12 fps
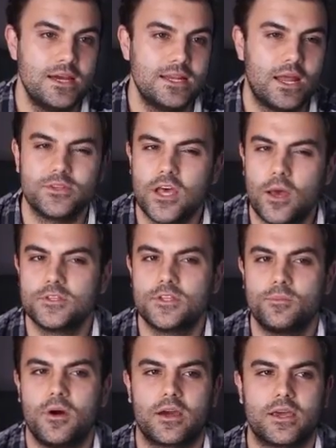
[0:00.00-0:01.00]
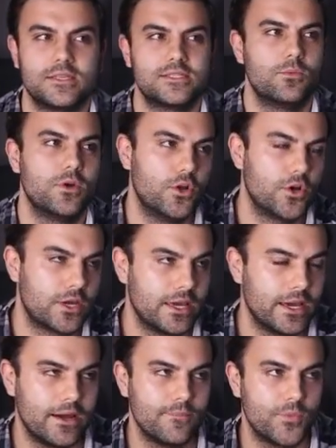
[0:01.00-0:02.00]
Now, in terms of the markets that we're looking
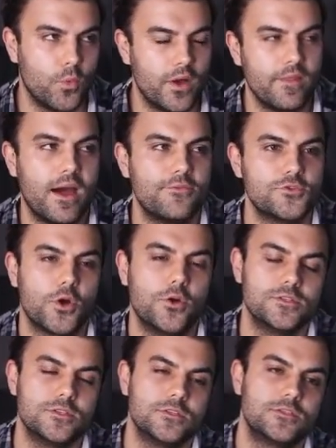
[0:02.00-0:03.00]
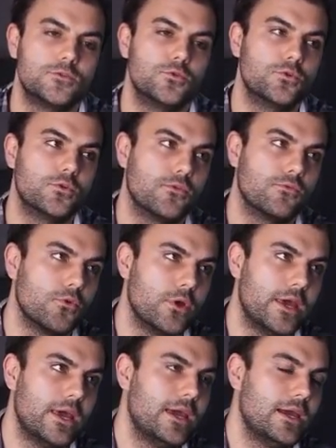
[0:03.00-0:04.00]
at, the one that I've chosen to talk you through
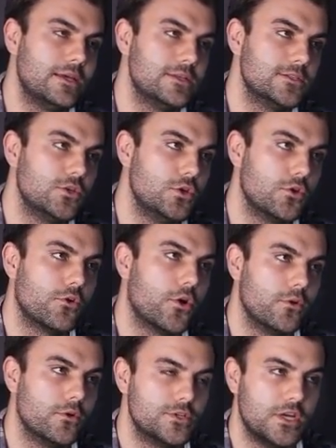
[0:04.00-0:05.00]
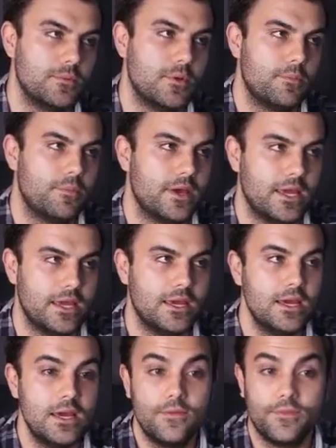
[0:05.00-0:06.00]
here is Euro GBP.
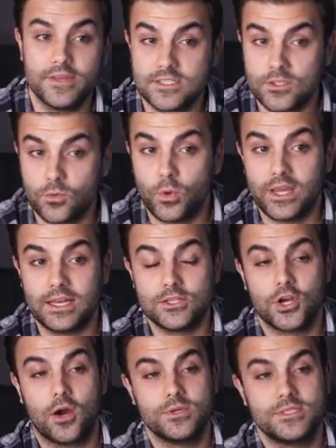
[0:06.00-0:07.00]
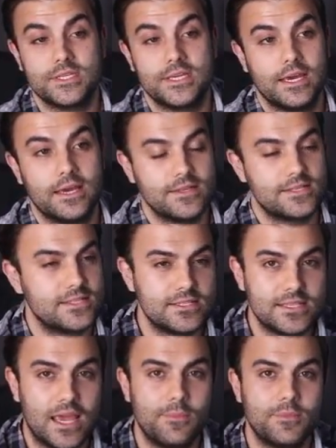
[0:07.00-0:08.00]
This is the weekly chart we see here. This is the
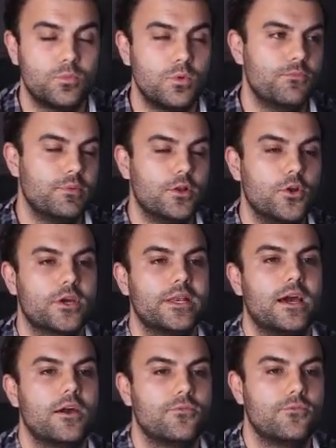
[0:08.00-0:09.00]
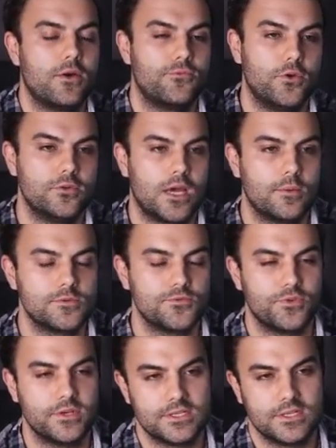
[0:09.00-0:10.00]
same as we've been looking at a few times
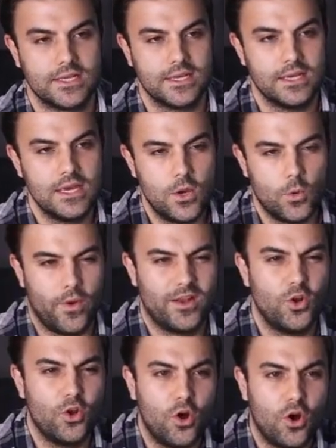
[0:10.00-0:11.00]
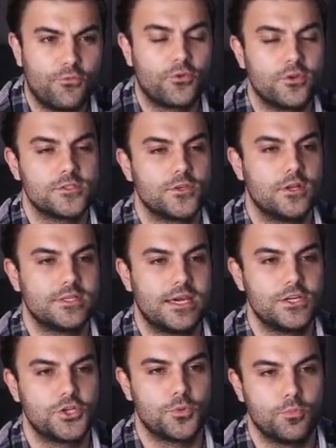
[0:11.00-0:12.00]
recently. We had a lot of
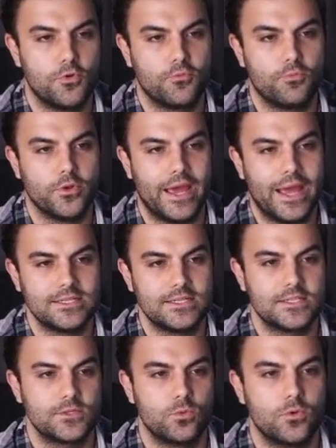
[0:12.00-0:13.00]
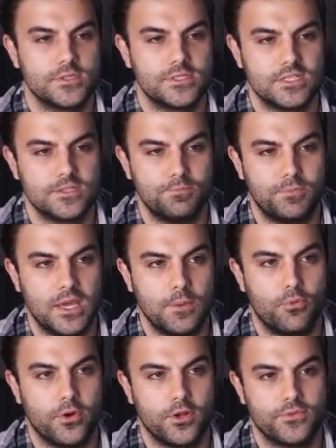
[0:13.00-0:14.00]
consolidation movement heading towards this B
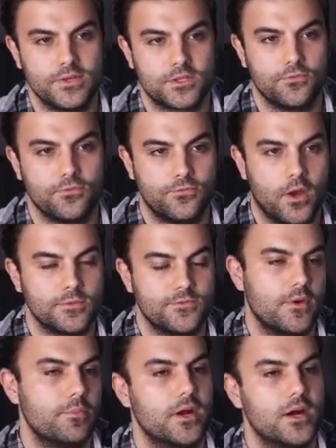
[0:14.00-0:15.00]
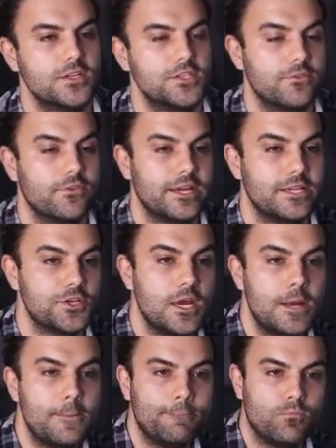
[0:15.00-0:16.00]
point of this confirmed Fibonacci range,
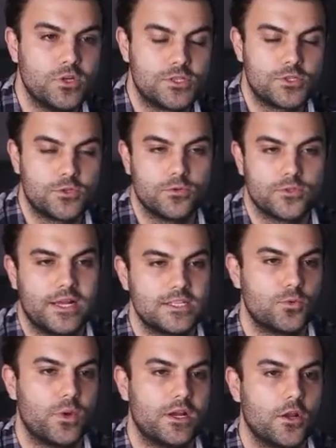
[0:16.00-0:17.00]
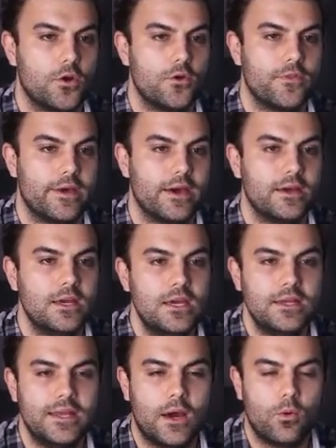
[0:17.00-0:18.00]
which saw that swing low there.
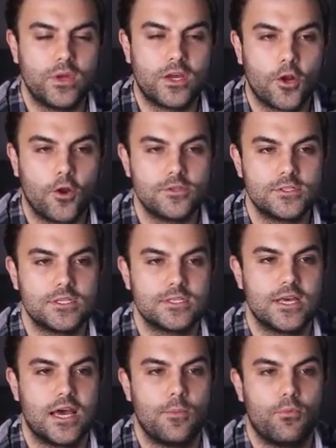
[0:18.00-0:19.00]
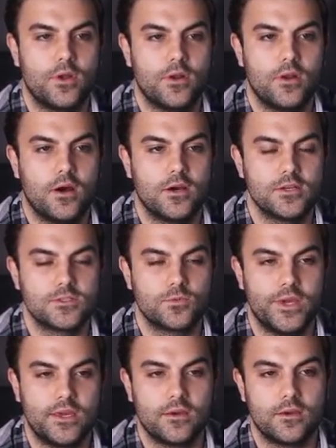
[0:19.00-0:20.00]
Now, we closed as a type 1 last
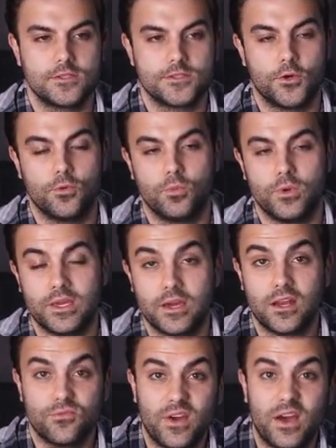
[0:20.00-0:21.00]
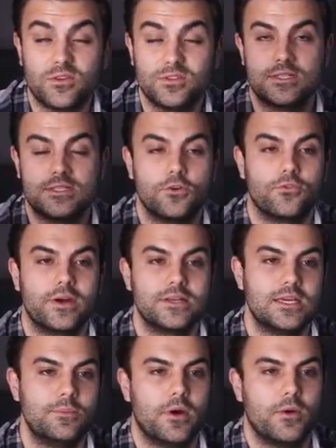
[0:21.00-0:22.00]
week, so we kind of failed at it
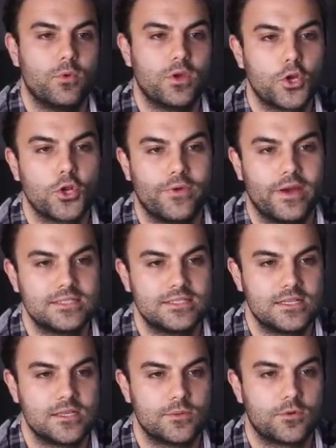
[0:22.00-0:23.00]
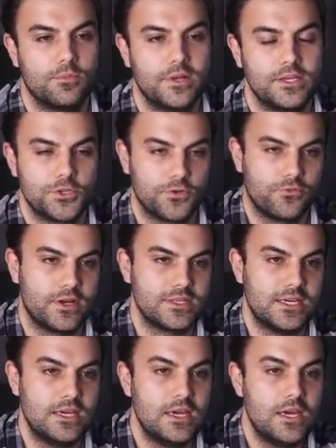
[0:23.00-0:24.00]
already, but we could have had setup completion
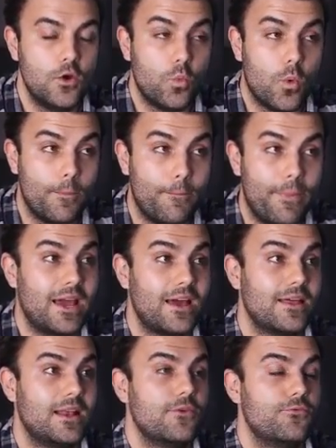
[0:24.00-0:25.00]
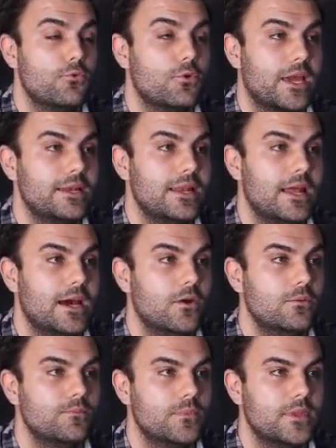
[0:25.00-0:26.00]
already. We're back at that level again now.
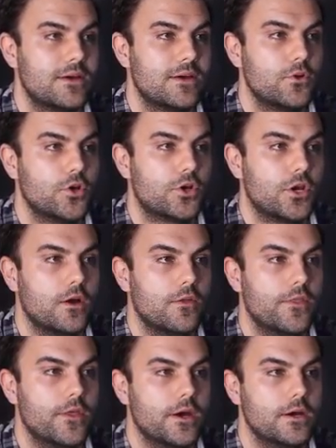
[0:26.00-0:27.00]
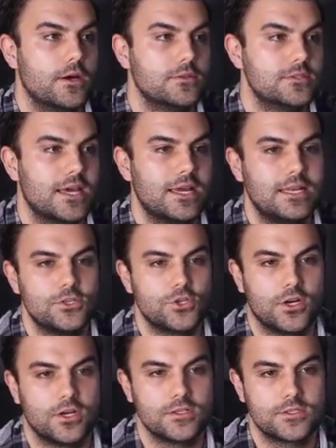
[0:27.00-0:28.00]
Let's have a look at the daily
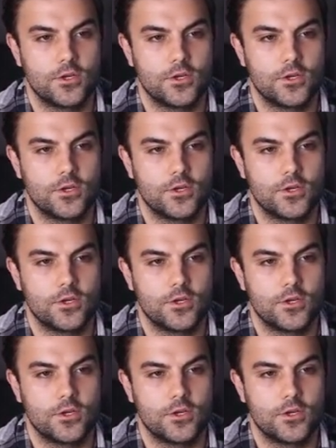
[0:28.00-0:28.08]
chart.